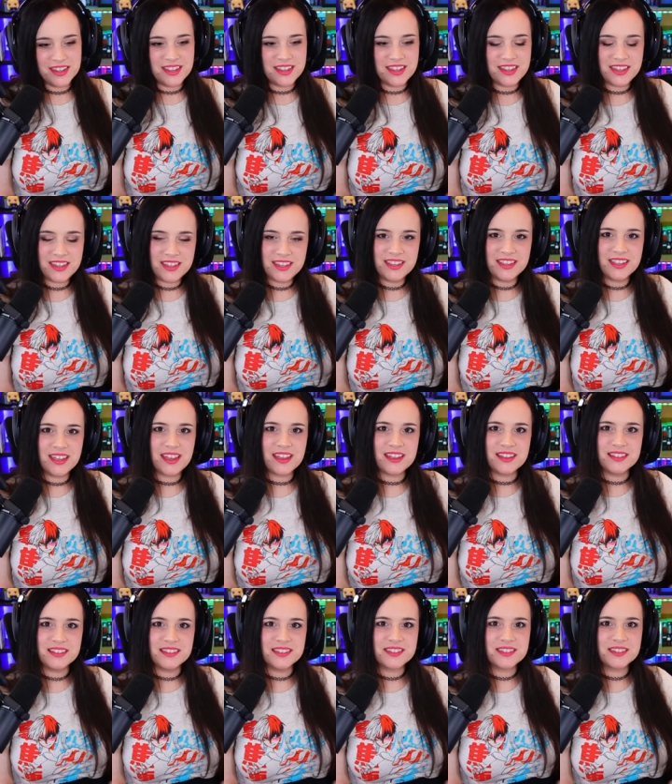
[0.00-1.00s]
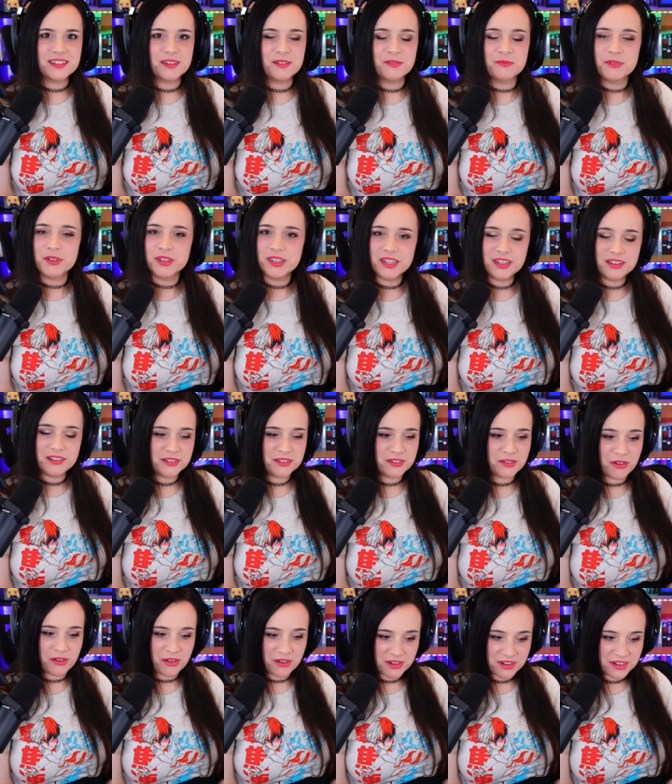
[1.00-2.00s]
He has a really good
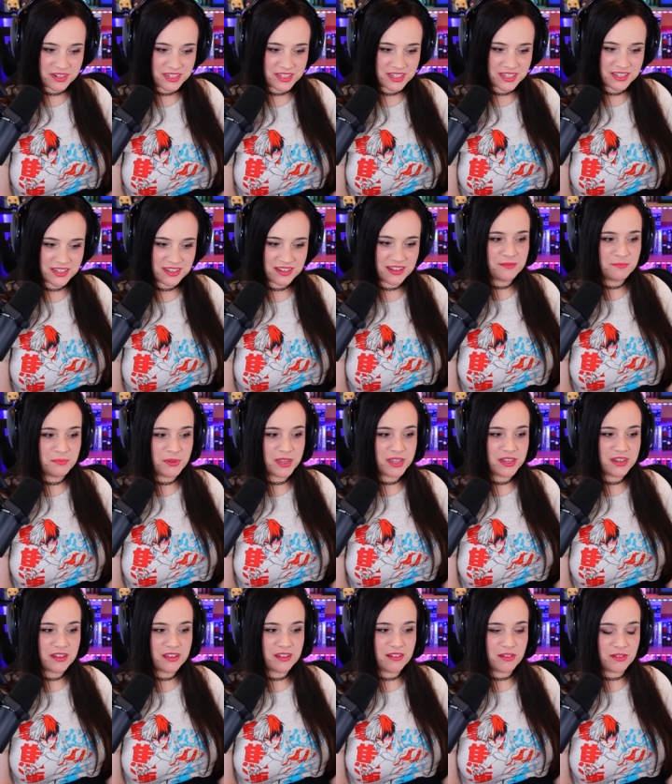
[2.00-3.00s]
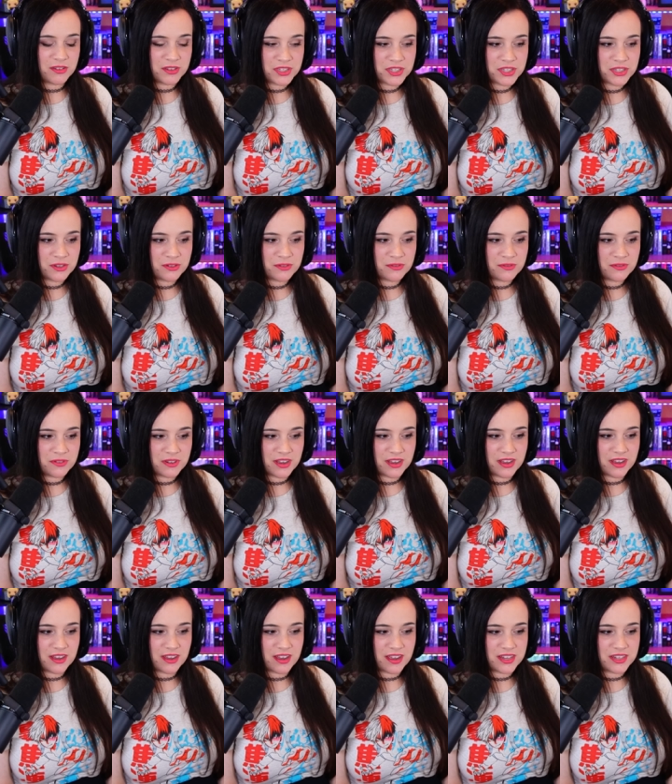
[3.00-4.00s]
heart, but also
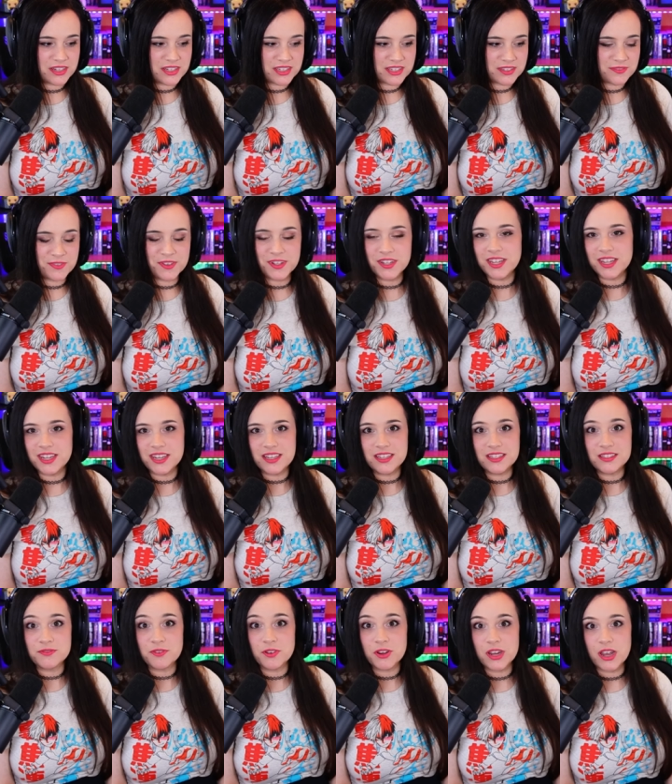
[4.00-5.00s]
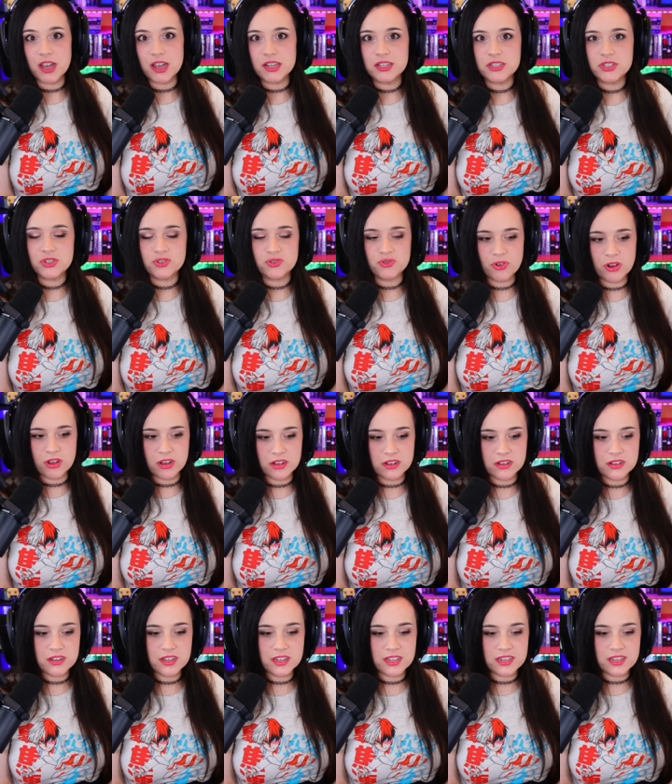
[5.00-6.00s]
I just feel like he's very high
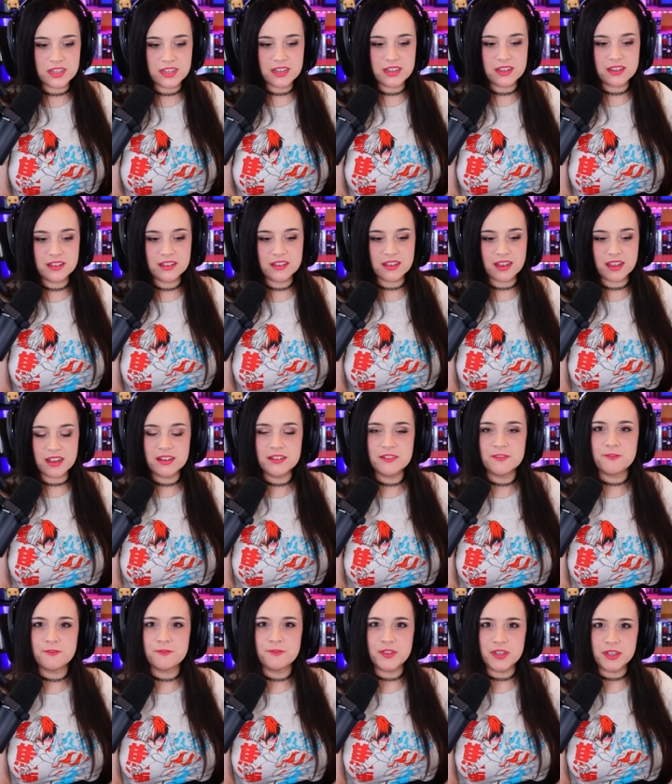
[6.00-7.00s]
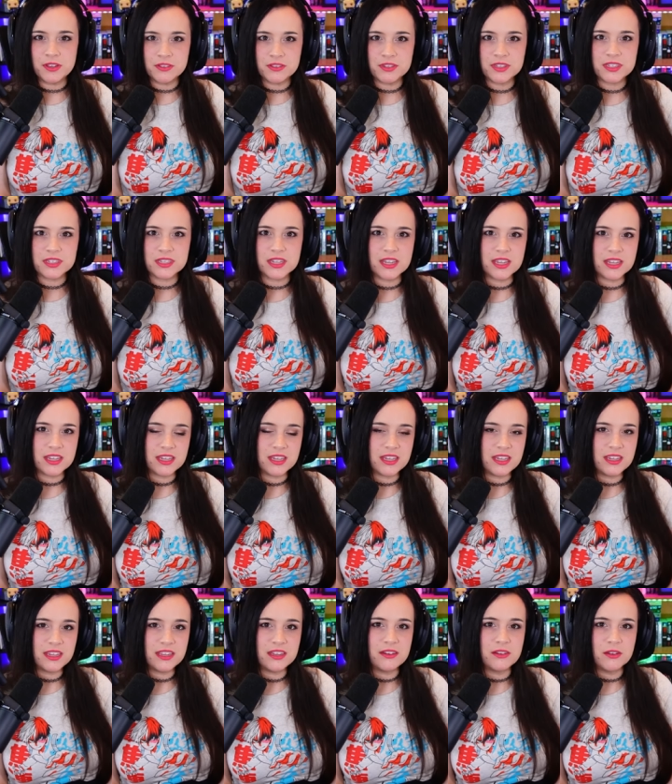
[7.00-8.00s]
strung and he kind of feels like
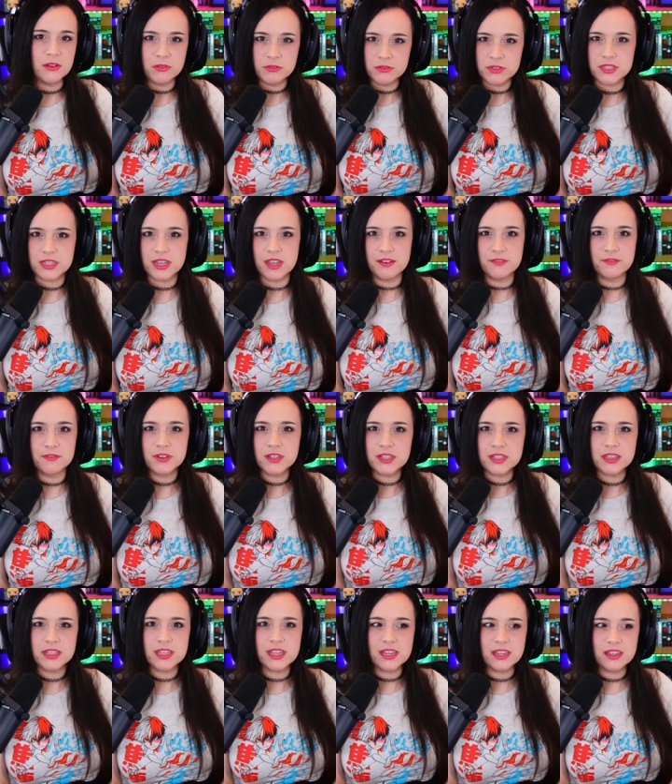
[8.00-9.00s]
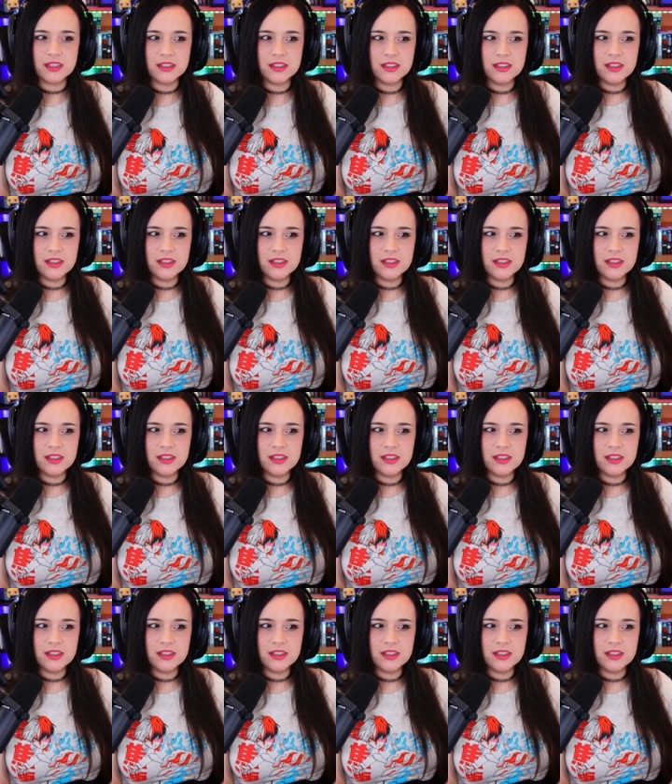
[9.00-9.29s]
he knows everything.